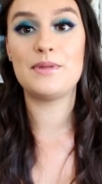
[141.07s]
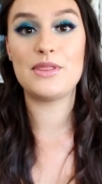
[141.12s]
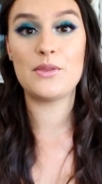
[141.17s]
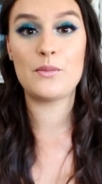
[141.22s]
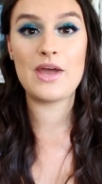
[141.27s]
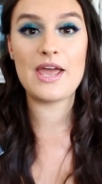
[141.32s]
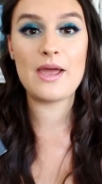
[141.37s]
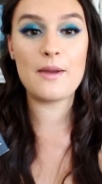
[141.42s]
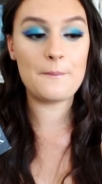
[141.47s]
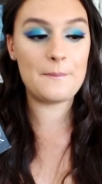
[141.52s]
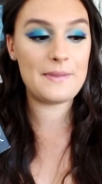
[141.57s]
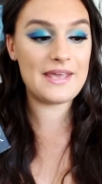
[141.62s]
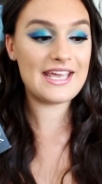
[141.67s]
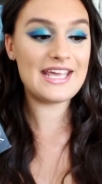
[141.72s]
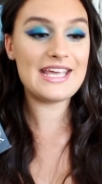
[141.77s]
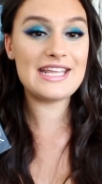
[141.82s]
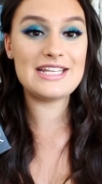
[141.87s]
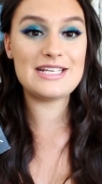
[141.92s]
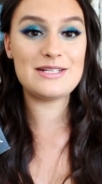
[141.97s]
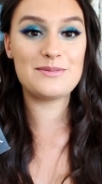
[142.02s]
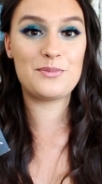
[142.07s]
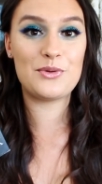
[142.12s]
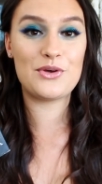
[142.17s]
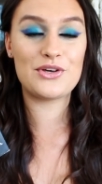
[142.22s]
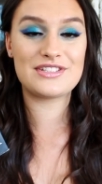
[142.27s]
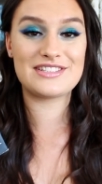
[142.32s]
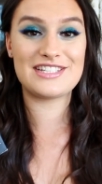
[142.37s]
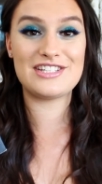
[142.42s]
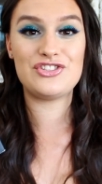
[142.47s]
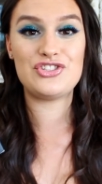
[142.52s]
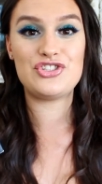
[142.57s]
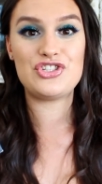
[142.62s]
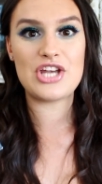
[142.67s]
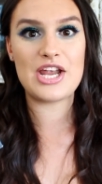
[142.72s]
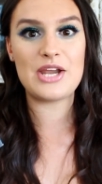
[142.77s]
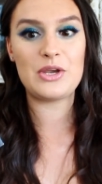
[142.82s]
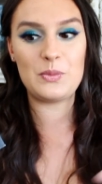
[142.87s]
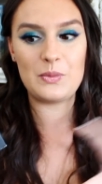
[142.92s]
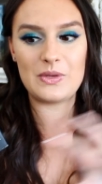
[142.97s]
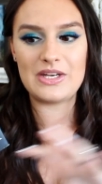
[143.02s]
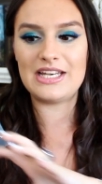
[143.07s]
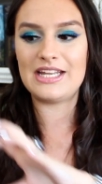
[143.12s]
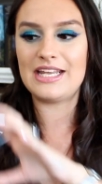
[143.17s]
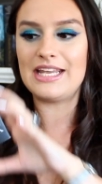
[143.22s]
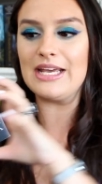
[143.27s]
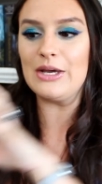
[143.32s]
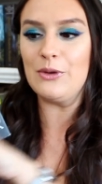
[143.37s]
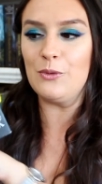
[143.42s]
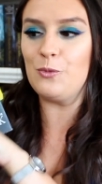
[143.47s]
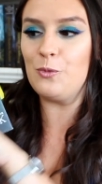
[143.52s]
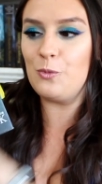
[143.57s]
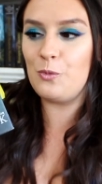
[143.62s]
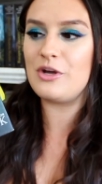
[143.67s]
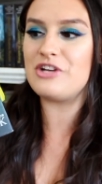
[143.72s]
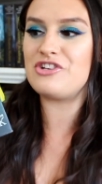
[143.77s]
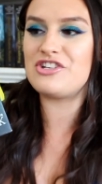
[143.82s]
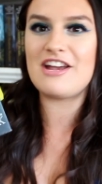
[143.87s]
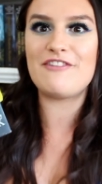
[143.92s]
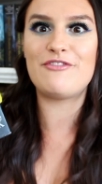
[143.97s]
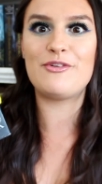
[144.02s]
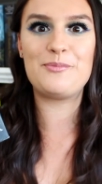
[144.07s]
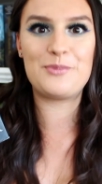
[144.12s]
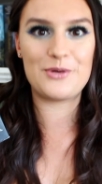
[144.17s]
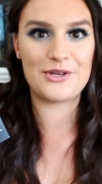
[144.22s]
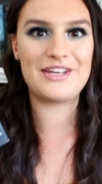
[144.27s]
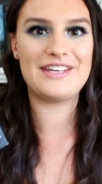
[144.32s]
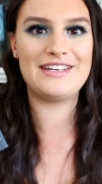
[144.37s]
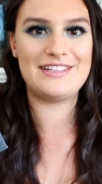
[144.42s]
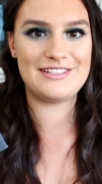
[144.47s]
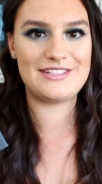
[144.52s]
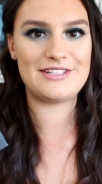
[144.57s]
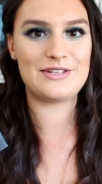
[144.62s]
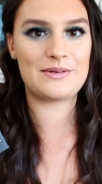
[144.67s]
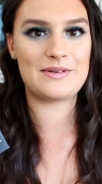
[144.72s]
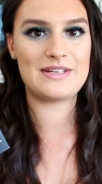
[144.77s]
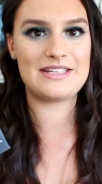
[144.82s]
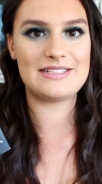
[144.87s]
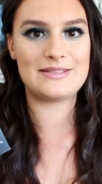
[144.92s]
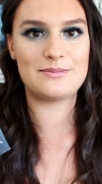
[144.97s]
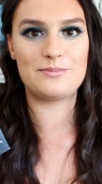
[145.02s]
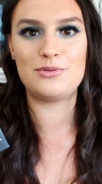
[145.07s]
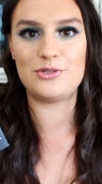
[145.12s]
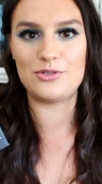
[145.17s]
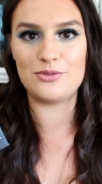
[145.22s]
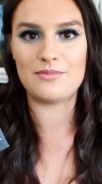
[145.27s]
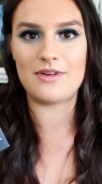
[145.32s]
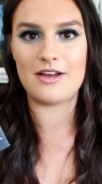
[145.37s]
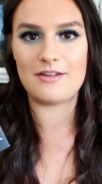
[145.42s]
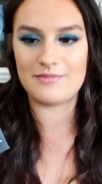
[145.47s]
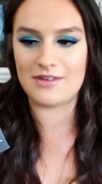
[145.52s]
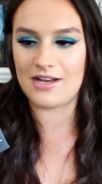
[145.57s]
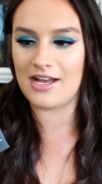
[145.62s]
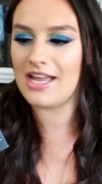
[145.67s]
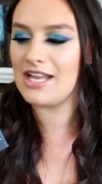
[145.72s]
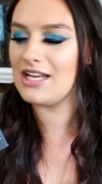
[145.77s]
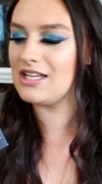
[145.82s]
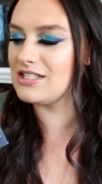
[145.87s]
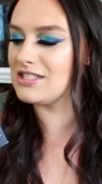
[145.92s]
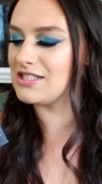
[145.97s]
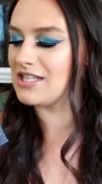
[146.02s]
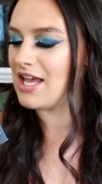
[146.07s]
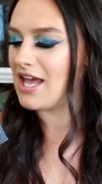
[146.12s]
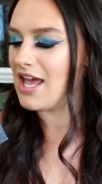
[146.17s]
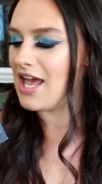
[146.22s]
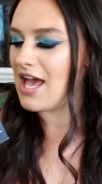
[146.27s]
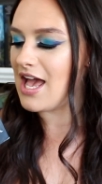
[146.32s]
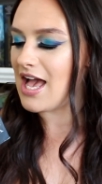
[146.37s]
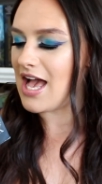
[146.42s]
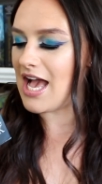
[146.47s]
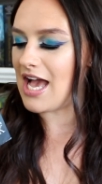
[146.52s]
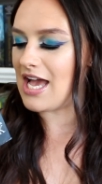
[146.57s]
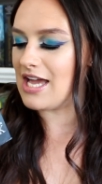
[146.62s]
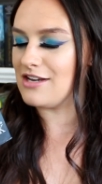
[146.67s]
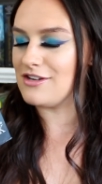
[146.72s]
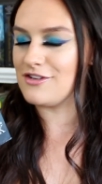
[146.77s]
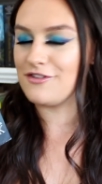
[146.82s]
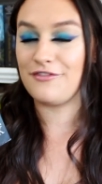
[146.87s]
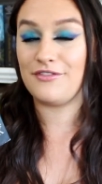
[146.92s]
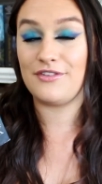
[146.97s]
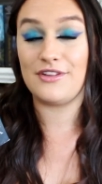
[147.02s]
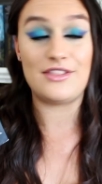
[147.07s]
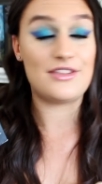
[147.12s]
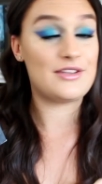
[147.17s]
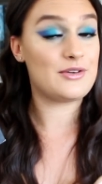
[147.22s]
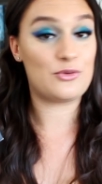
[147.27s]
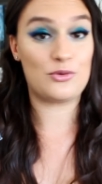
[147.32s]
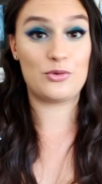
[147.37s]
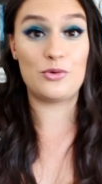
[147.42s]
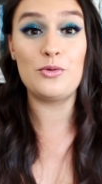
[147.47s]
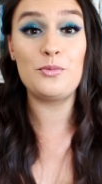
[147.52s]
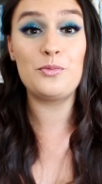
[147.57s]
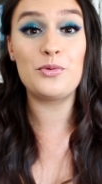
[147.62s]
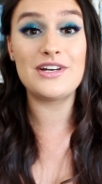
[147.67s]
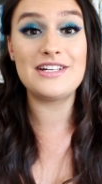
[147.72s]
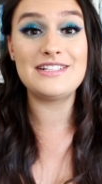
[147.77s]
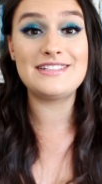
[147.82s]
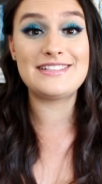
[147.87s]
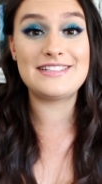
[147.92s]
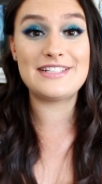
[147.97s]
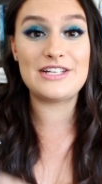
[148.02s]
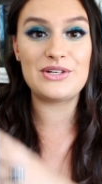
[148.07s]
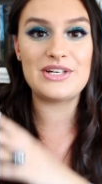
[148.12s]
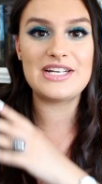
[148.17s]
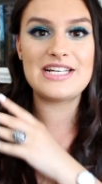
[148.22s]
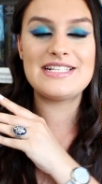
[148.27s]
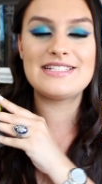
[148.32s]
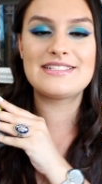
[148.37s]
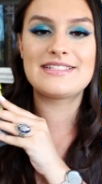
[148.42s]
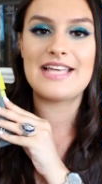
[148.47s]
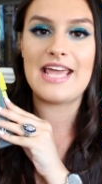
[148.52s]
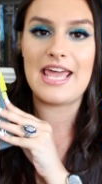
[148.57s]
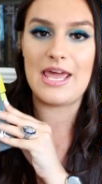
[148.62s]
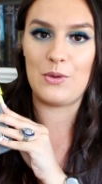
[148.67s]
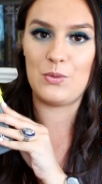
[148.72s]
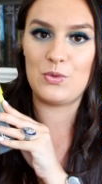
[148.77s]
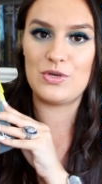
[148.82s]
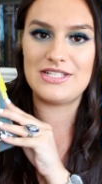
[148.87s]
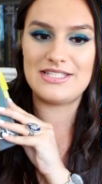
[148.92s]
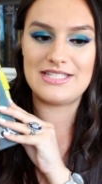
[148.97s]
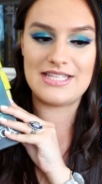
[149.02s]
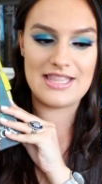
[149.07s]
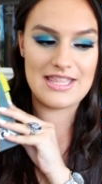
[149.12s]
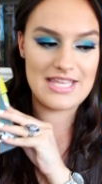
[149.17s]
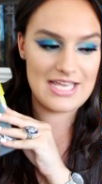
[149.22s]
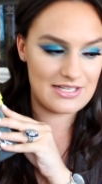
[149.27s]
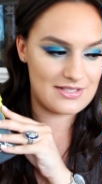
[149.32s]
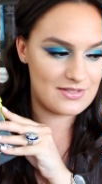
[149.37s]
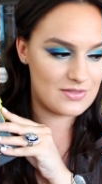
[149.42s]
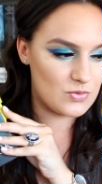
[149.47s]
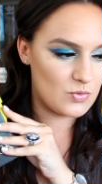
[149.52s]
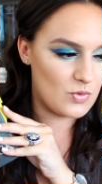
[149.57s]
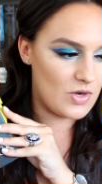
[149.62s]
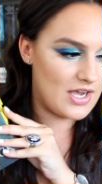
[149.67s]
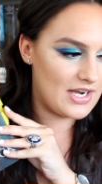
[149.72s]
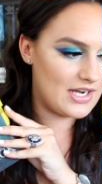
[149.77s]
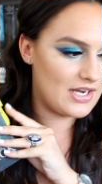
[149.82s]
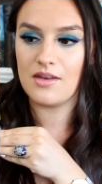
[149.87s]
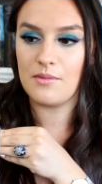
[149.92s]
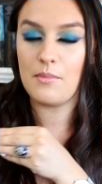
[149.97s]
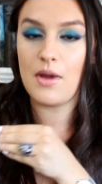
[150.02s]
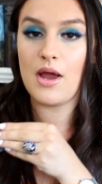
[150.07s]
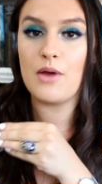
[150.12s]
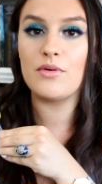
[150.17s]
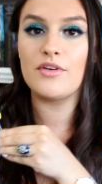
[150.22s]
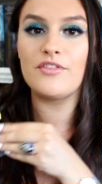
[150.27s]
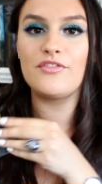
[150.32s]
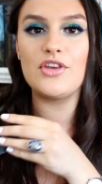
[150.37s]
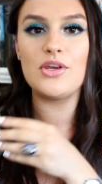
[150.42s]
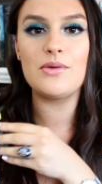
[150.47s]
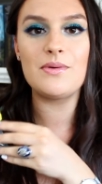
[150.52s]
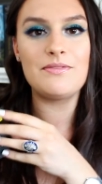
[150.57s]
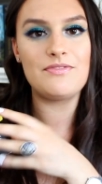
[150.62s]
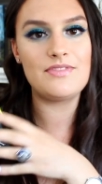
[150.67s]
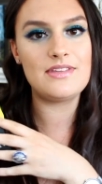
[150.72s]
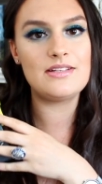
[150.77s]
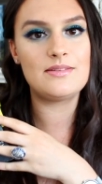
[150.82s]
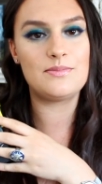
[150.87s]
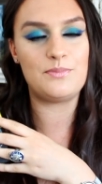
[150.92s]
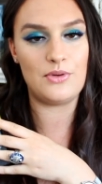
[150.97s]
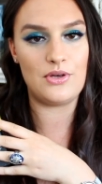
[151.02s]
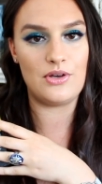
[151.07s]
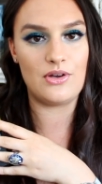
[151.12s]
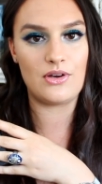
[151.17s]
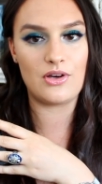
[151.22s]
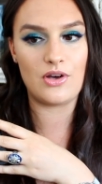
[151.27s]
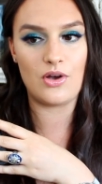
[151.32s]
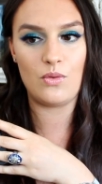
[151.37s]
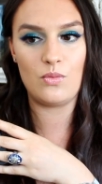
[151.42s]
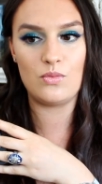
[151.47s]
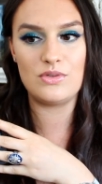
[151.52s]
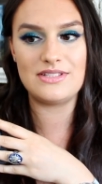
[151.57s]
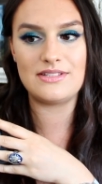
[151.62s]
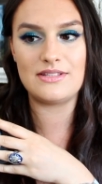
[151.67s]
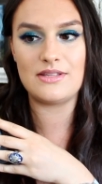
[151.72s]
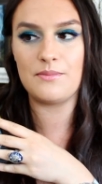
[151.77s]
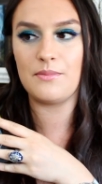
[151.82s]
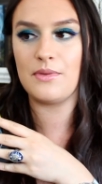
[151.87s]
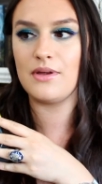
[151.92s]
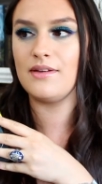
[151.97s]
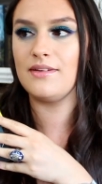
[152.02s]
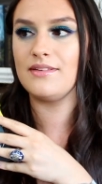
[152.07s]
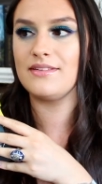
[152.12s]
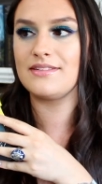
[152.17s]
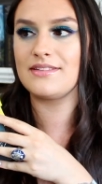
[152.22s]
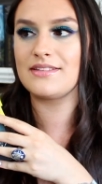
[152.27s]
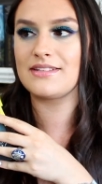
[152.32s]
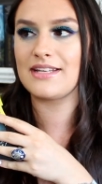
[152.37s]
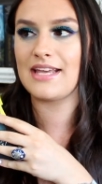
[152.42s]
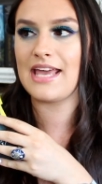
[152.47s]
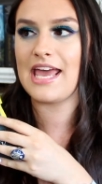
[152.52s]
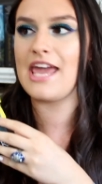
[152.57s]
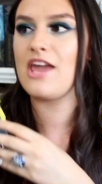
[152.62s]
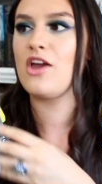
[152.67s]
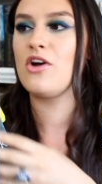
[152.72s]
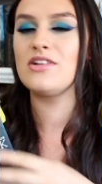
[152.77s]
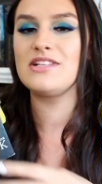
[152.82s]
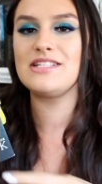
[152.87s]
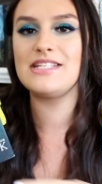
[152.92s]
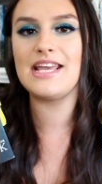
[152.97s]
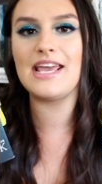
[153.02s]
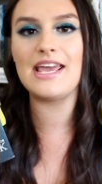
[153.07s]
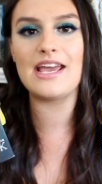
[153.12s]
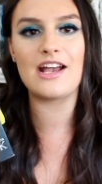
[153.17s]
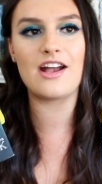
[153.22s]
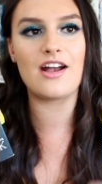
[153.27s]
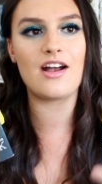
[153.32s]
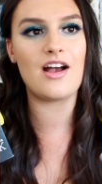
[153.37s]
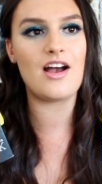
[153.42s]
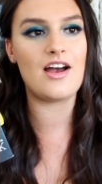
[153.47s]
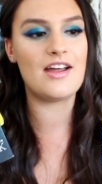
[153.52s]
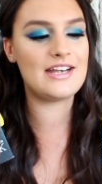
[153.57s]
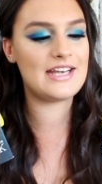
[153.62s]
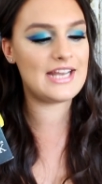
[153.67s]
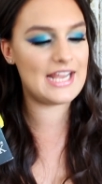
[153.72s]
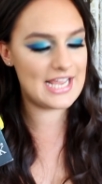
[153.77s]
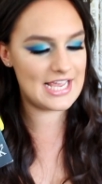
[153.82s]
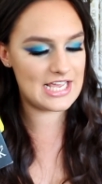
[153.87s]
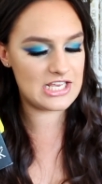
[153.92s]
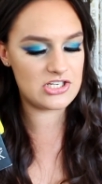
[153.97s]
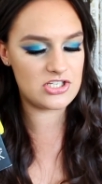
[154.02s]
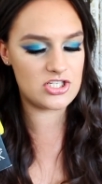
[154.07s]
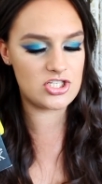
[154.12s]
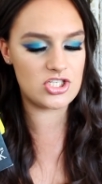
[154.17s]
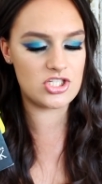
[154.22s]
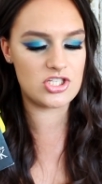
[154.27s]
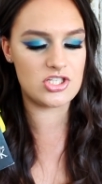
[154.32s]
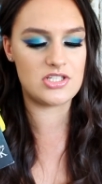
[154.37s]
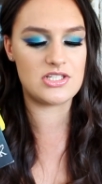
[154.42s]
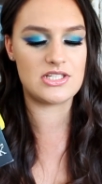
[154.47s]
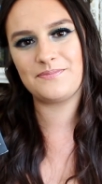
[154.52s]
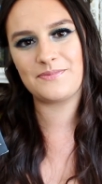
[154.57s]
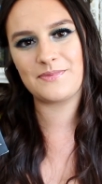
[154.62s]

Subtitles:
but the way I'm picking these books is genuinely whichever book in a series blew my mind. And for the Cruel Prince series, it was this one. My review of this book was the most chaotic, unhinged,